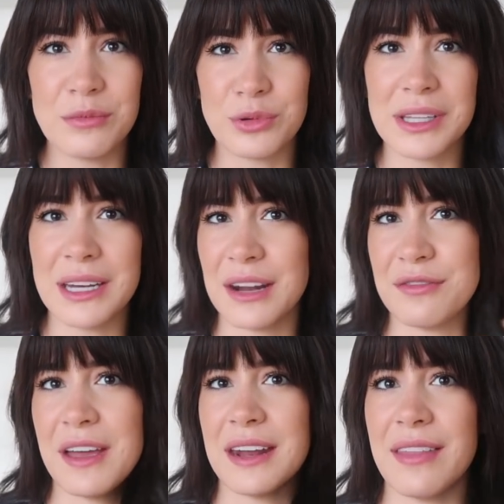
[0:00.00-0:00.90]
Really not a
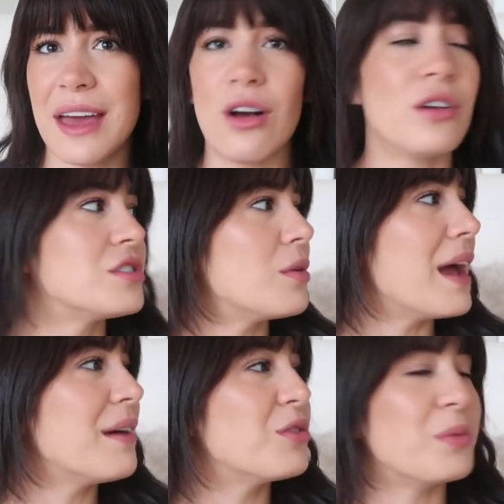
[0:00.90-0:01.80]
fan of that. Also, I
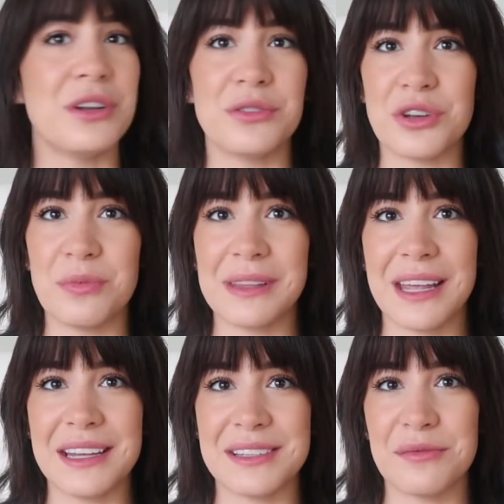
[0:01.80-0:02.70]
have the windows open
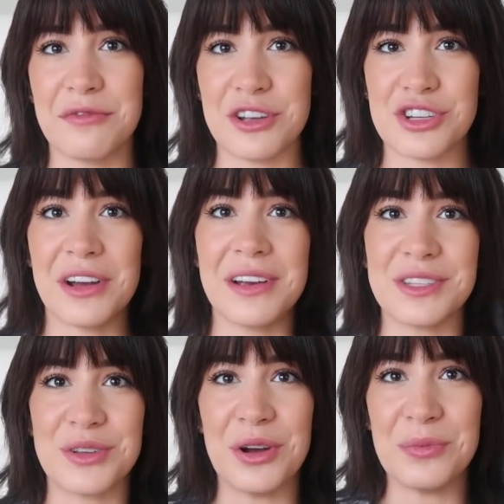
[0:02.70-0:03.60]
letting some fresh air
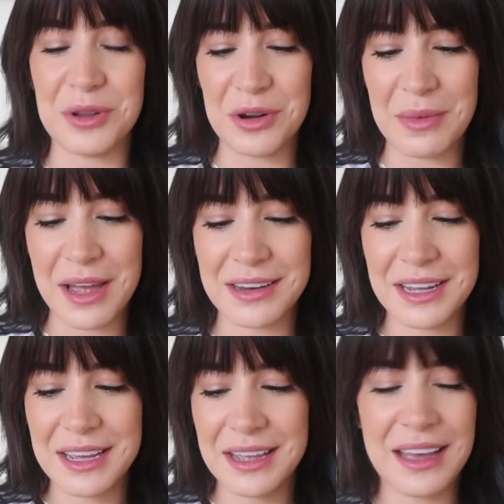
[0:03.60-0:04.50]
in, so I hope you don't mind.
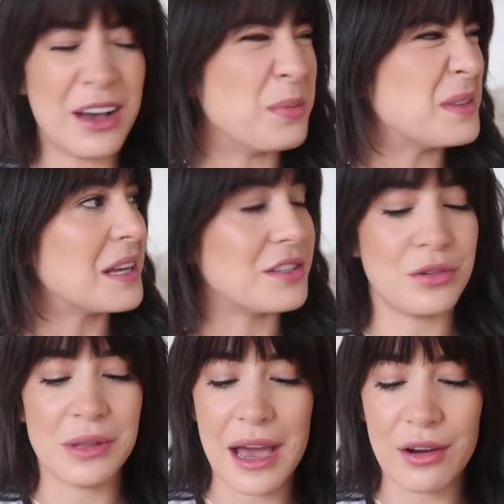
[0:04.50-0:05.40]
I hope it's not
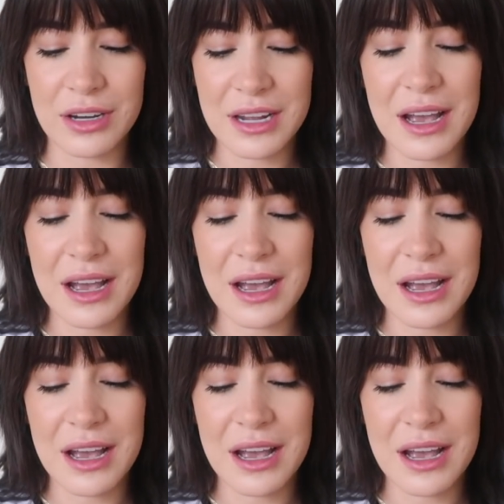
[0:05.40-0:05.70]
too loud.